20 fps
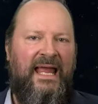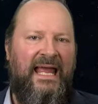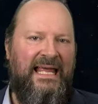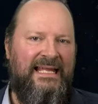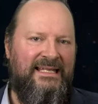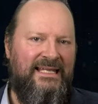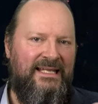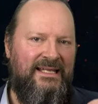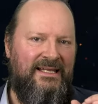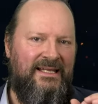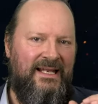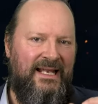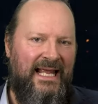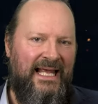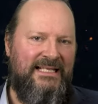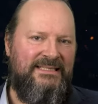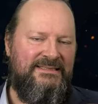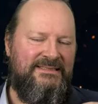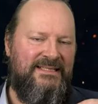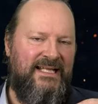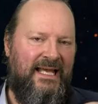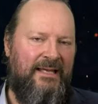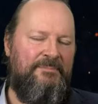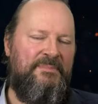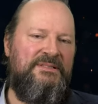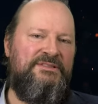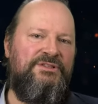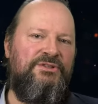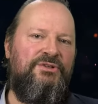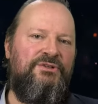And in the next
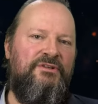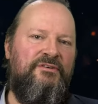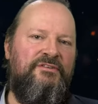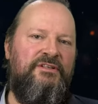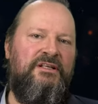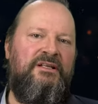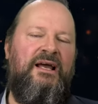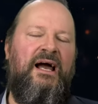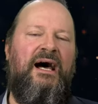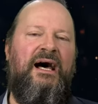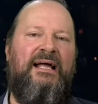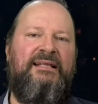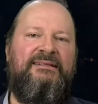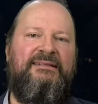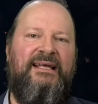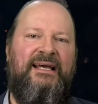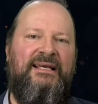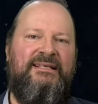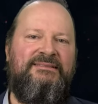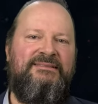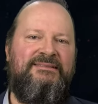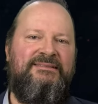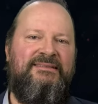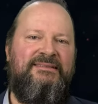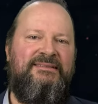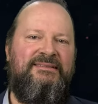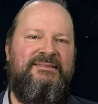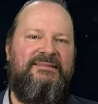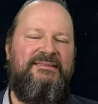episode of The Context,